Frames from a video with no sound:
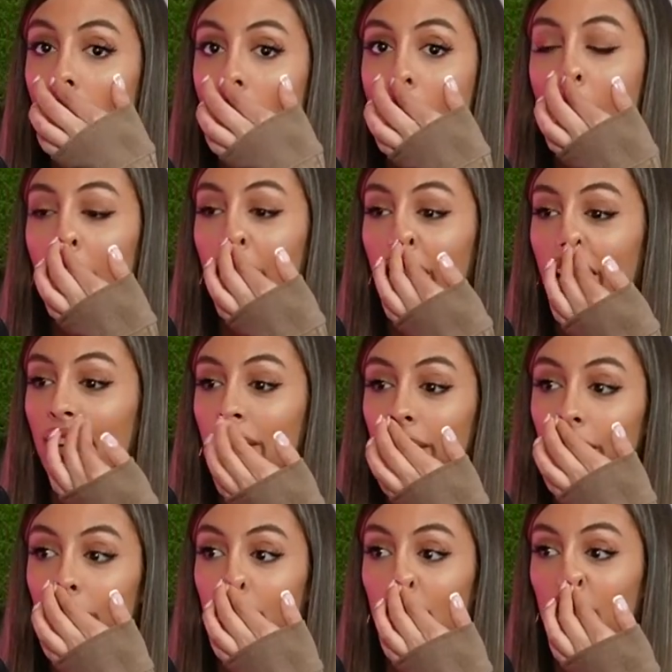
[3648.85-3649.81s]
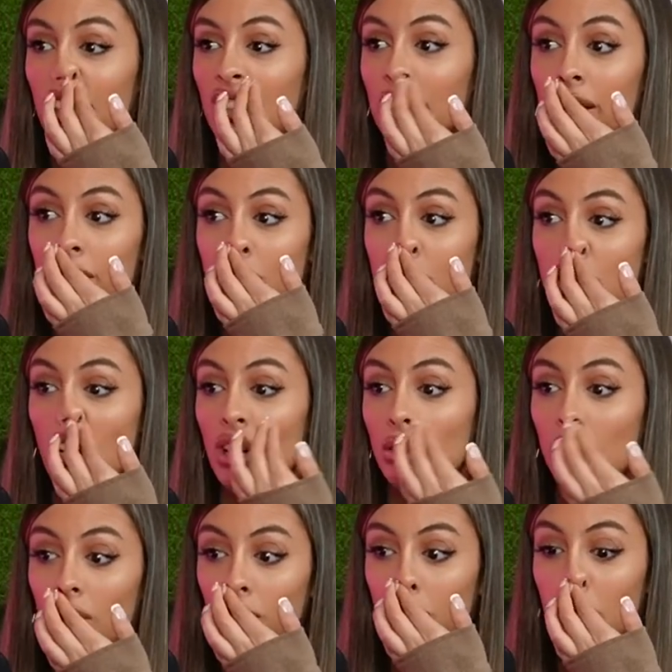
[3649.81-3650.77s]
I really
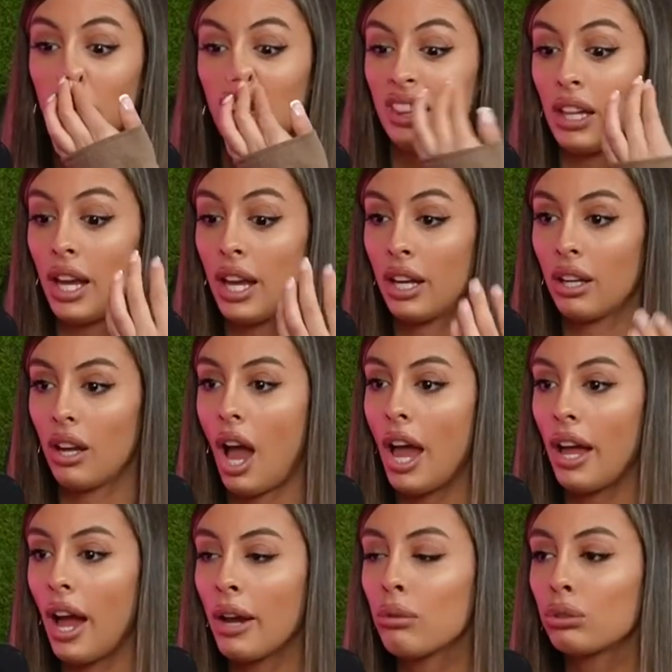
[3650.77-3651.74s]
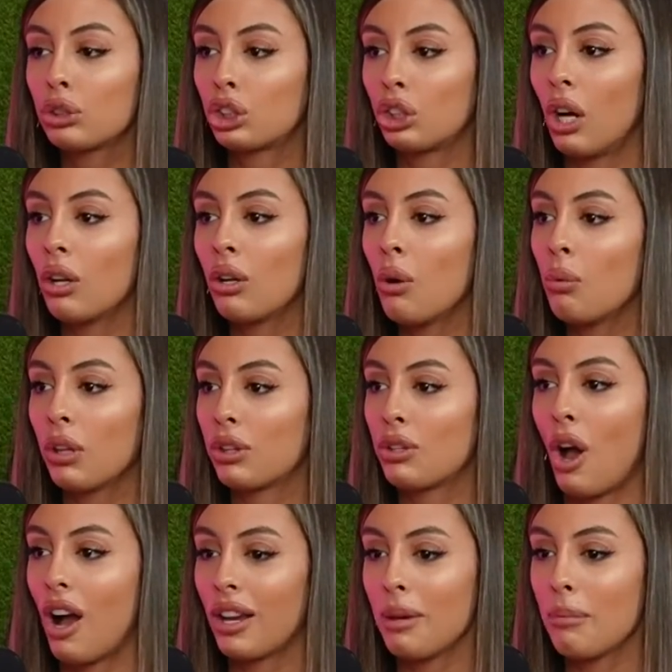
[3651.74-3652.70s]
struggled with like, I don't struggle with
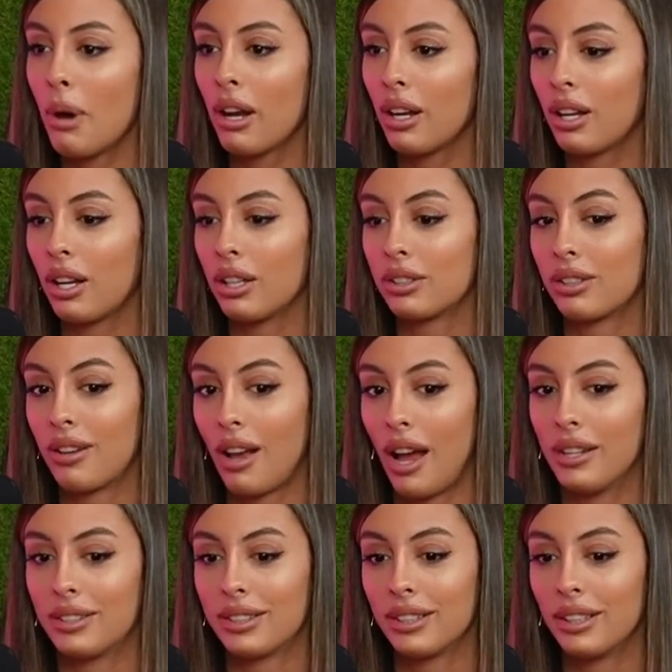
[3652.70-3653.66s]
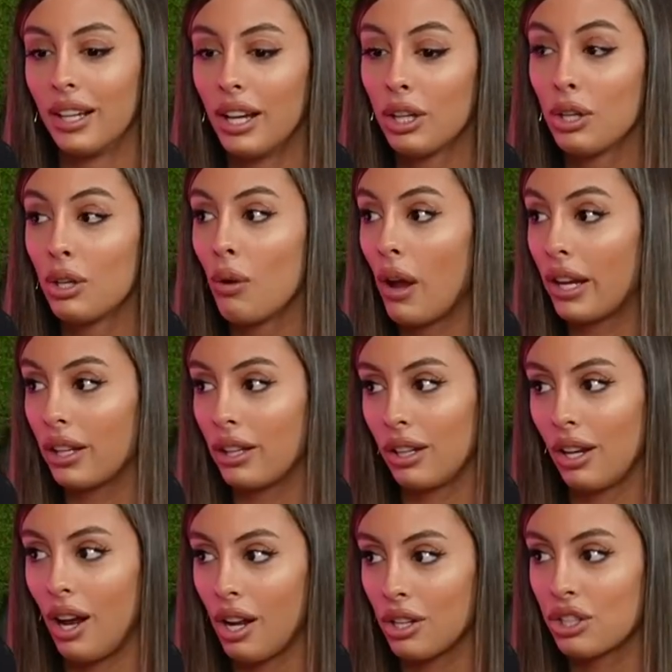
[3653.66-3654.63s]
talking about it because, guys, you know, I could
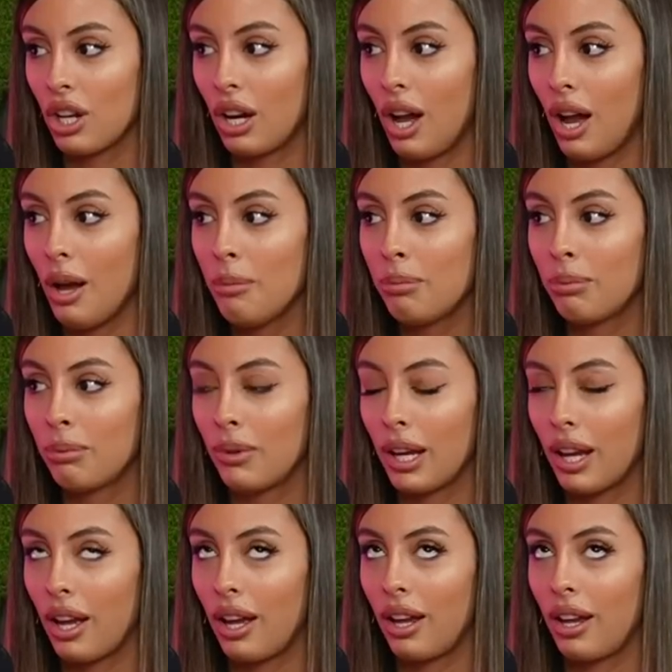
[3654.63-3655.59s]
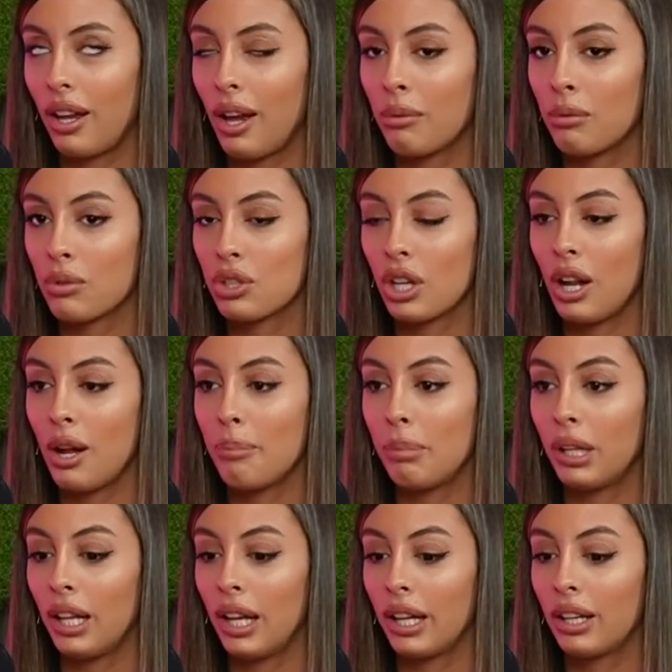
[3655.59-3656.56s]
not shut up. Mm-hmm. Like I won't shut up,
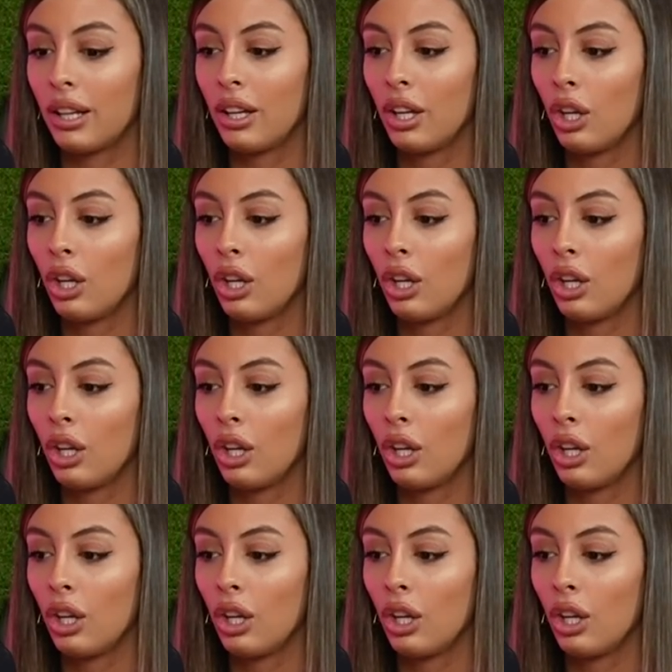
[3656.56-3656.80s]
but like,